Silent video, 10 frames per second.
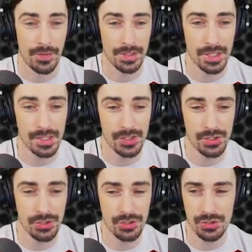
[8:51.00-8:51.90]
This is
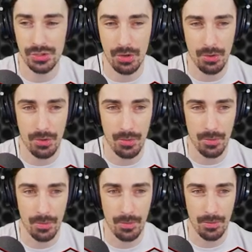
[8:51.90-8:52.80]

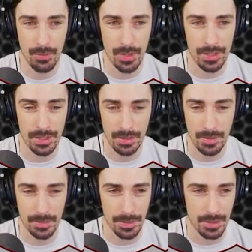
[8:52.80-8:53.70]
so, like,
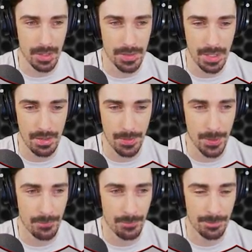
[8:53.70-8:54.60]
the, the,
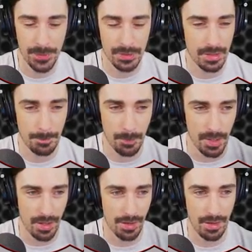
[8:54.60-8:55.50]
the, the,
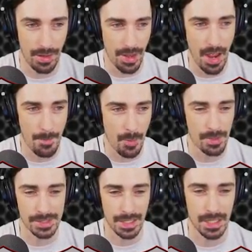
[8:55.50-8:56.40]
but I'm
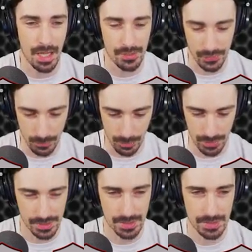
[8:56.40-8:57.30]
almost at a loss for
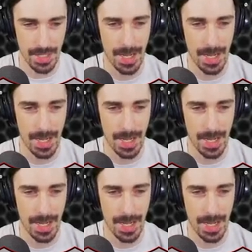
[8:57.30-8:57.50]
words to